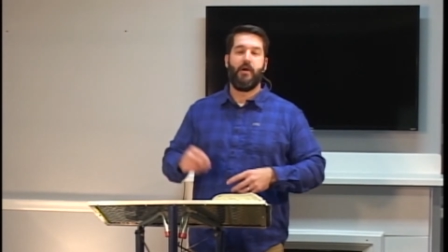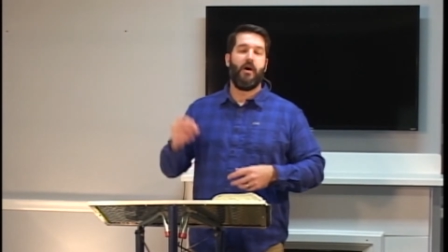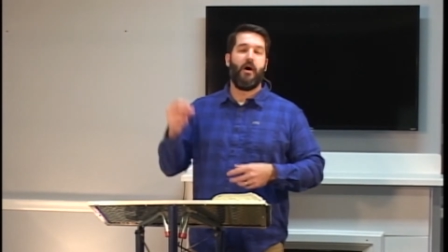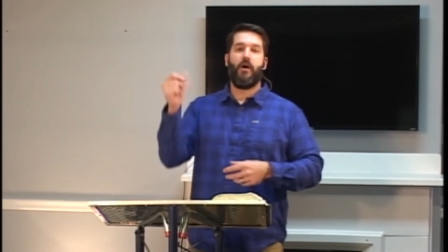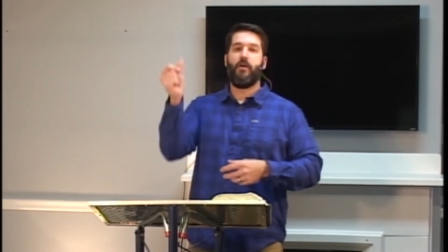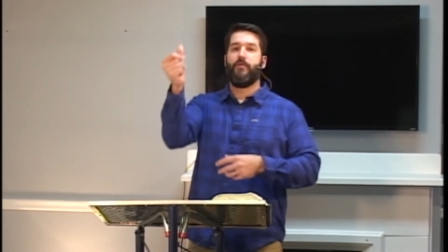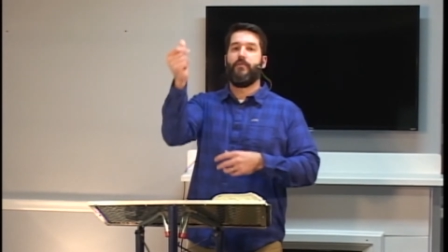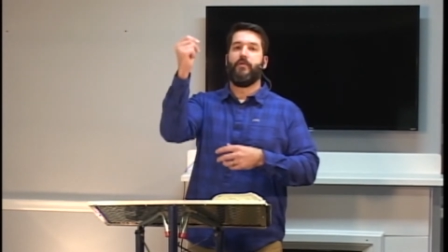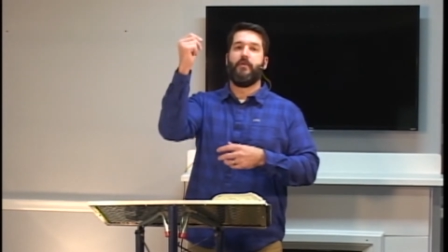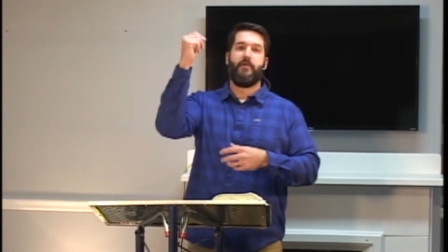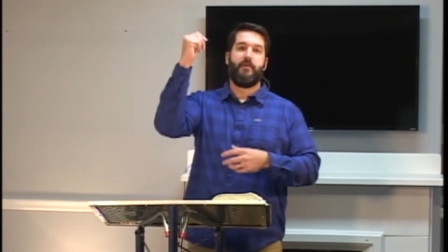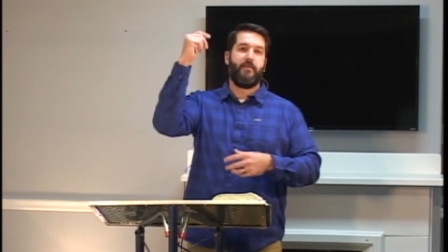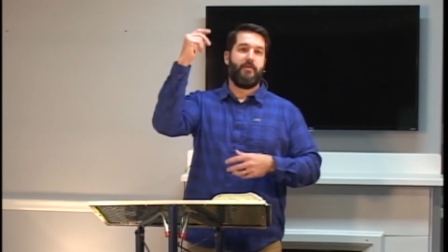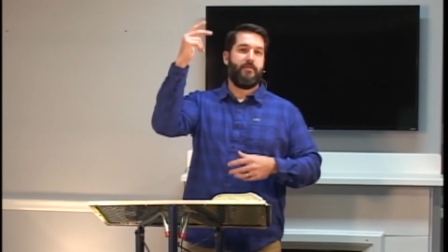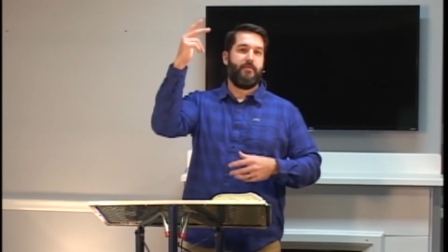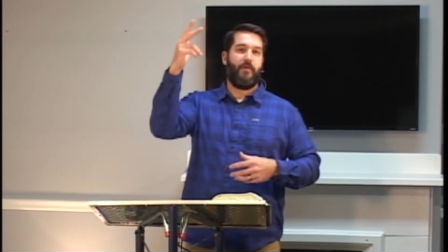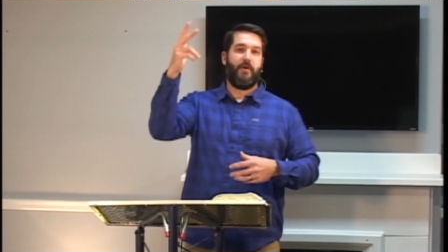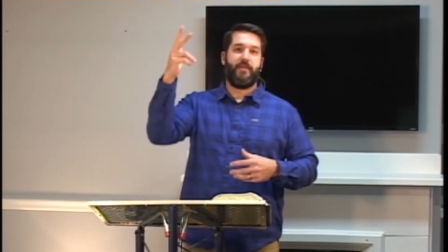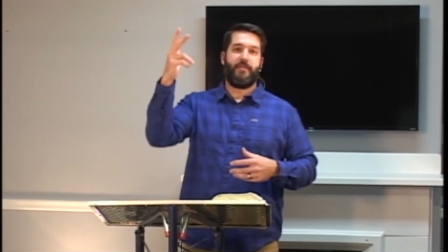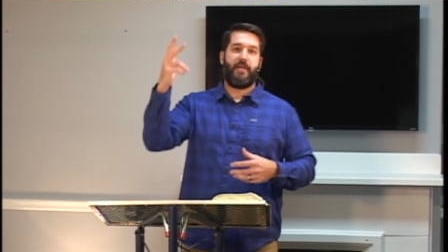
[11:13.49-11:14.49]
Oh,
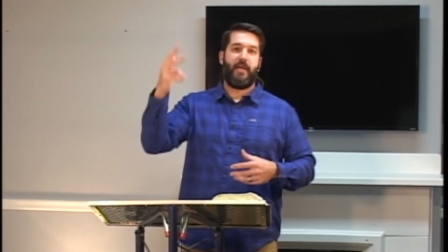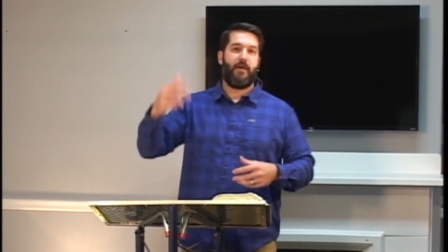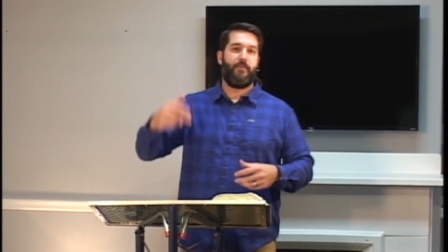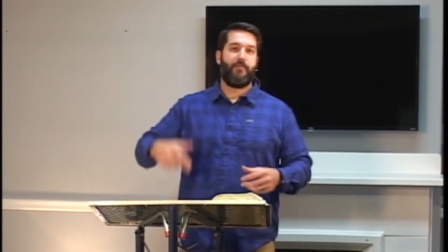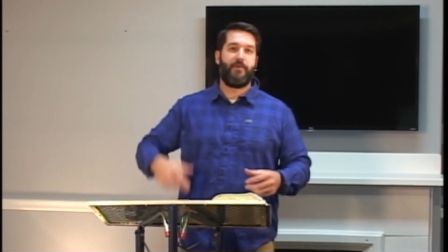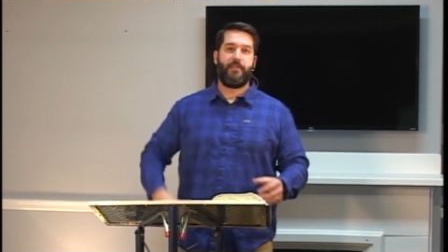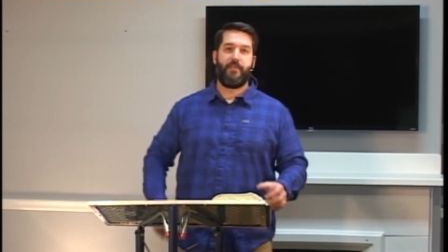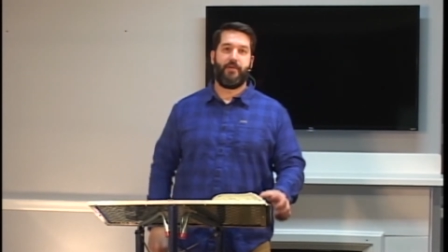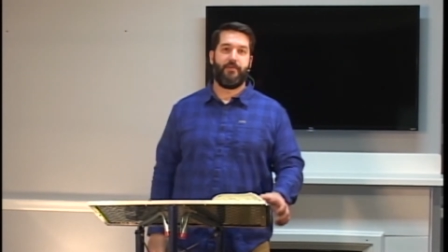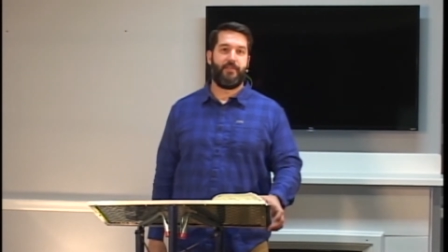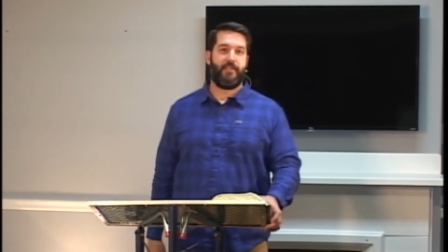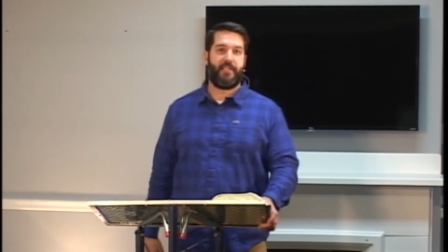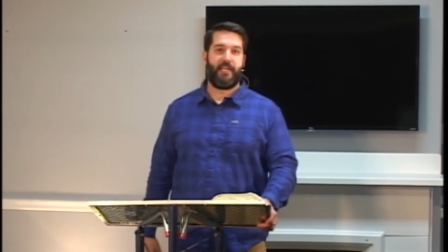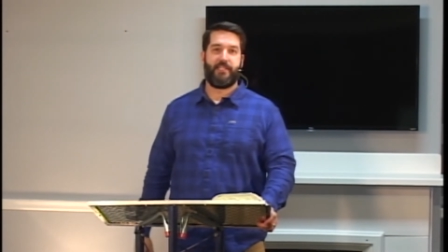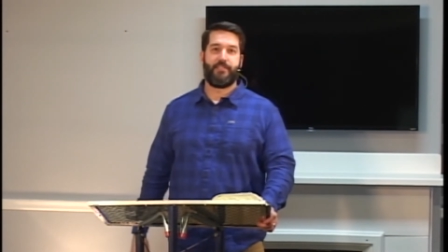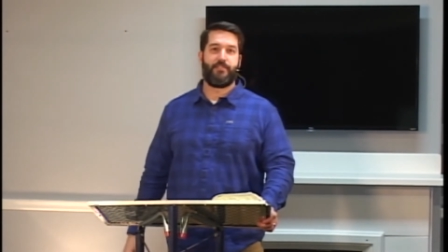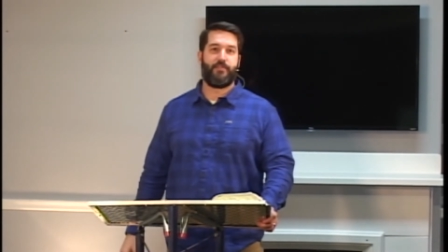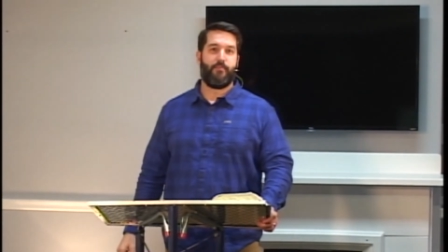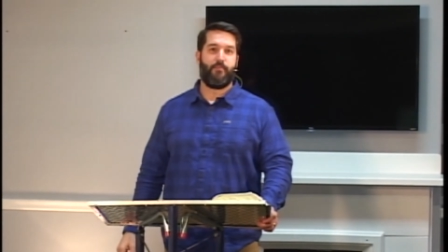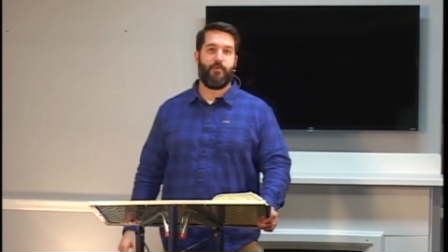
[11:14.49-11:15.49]
well, yeah, we know that
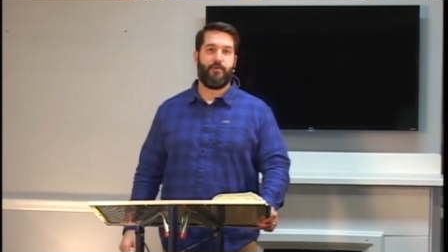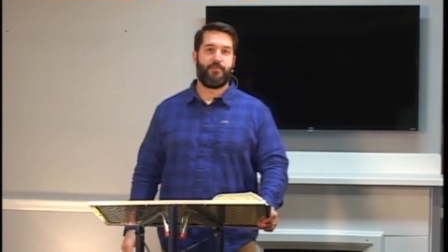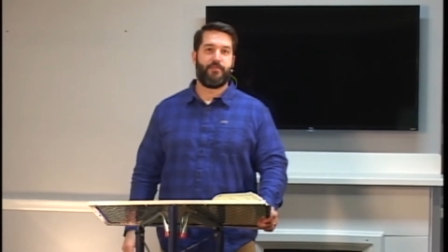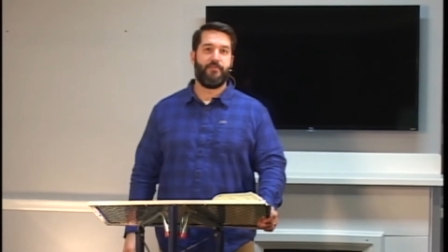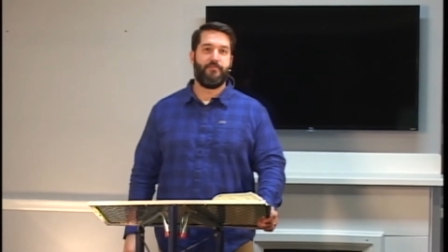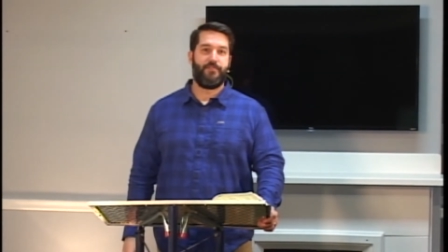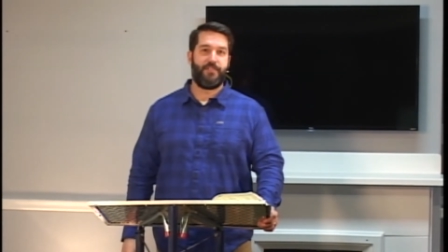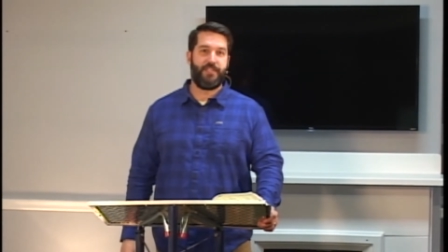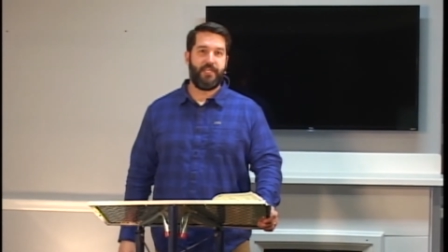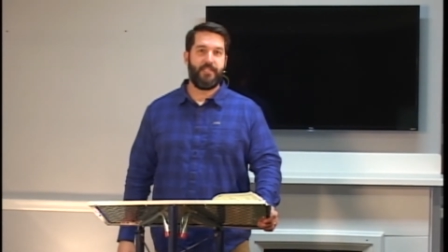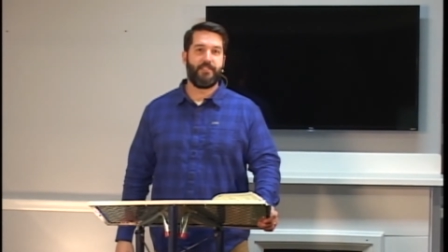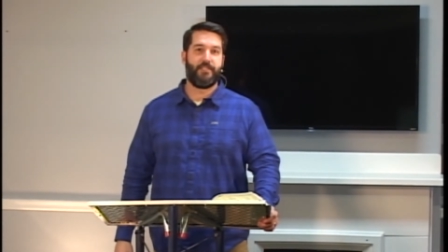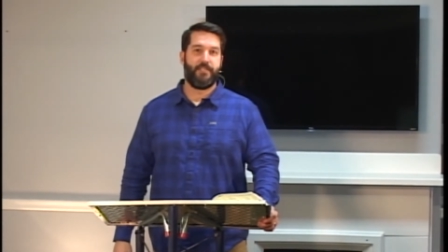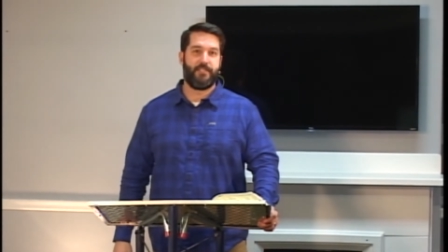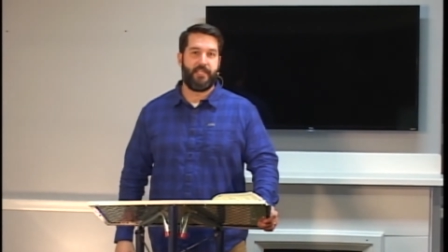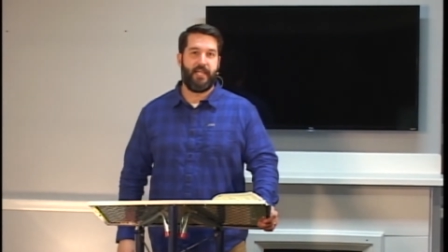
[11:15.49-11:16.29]
that's the birth of Jesus.